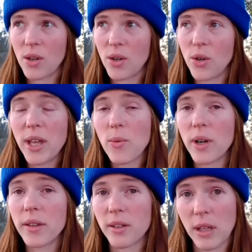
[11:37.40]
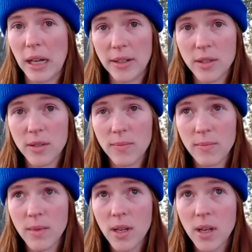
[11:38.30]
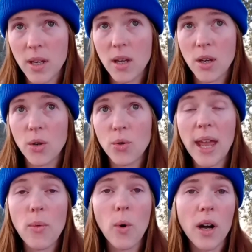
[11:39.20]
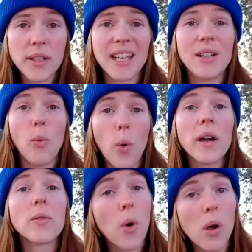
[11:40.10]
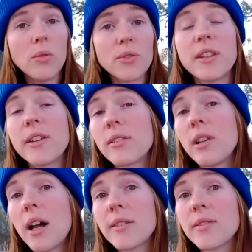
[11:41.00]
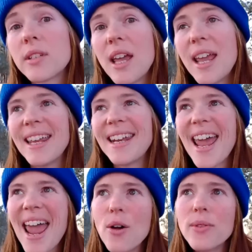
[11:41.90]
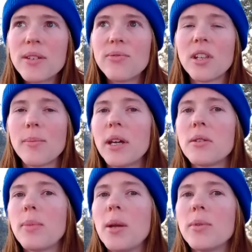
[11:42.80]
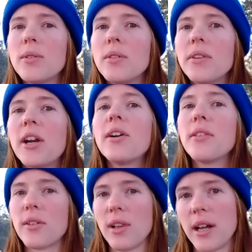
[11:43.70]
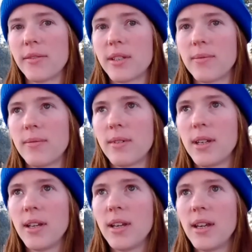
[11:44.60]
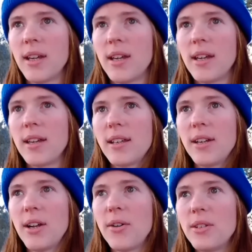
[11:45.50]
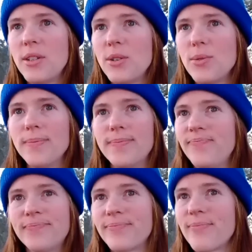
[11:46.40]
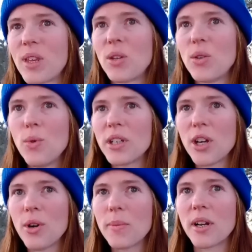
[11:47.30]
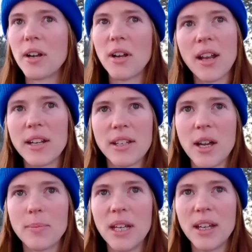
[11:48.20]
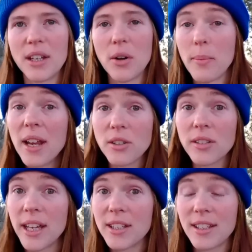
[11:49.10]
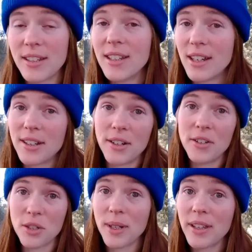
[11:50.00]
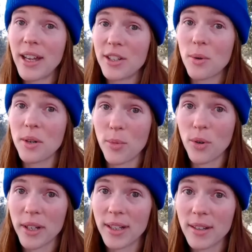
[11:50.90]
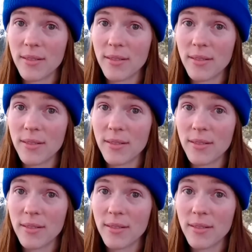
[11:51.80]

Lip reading: who they want in their lives, who they want and what roles in their lives, and how they feel about the people that are in their lives. You know, you wouldn't go up to a non-adoptee and go, man, you're glad, you should be glad you weren't aborted,